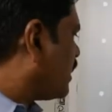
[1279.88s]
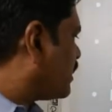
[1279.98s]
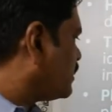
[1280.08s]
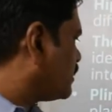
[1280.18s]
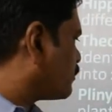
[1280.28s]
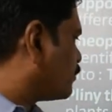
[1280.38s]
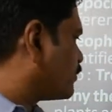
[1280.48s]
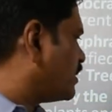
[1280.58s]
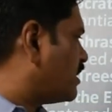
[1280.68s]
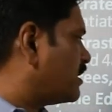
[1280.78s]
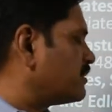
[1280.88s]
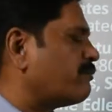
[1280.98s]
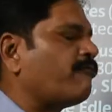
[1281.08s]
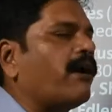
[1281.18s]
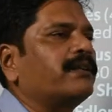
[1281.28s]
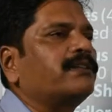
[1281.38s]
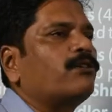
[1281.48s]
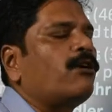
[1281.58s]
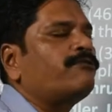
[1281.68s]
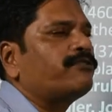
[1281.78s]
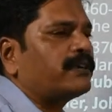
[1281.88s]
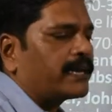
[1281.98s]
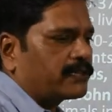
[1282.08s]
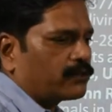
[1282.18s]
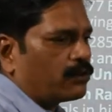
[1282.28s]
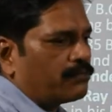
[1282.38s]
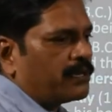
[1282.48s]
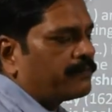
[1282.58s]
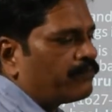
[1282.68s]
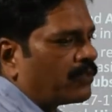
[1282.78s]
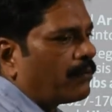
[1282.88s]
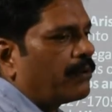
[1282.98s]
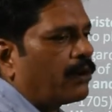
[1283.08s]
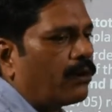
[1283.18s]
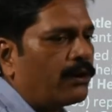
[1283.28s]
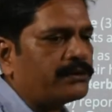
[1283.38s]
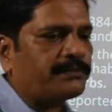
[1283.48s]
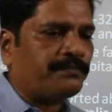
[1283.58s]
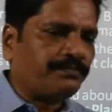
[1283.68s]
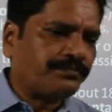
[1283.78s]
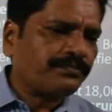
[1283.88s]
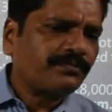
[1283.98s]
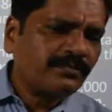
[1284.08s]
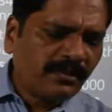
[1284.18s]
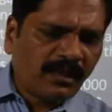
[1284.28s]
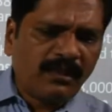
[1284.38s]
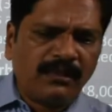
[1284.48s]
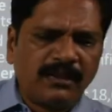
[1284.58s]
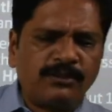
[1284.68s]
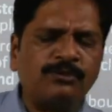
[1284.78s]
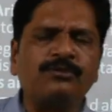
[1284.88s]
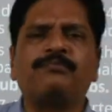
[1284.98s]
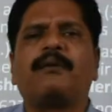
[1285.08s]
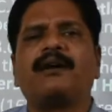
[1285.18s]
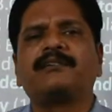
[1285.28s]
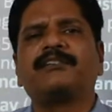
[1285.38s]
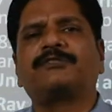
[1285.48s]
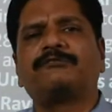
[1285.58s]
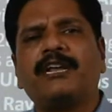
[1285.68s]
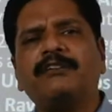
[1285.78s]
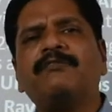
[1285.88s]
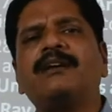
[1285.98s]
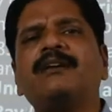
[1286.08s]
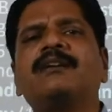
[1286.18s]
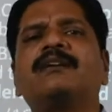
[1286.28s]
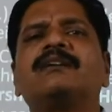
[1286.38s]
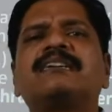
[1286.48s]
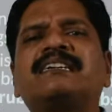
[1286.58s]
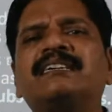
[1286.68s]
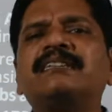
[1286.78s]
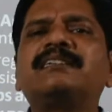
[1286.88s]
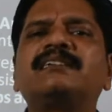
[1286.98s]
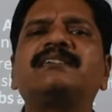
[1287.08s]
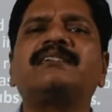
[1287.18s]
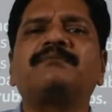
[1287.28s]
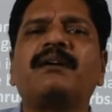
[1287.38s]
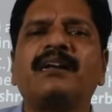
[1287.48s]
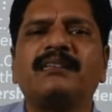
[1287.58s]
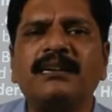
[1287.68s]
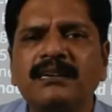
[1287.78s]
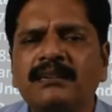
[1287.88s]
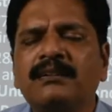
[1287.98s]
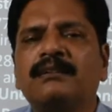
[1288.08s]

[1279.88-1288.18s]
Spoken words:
and he is also regarded as the father of taxonomy because the 2 parts is very well considered by the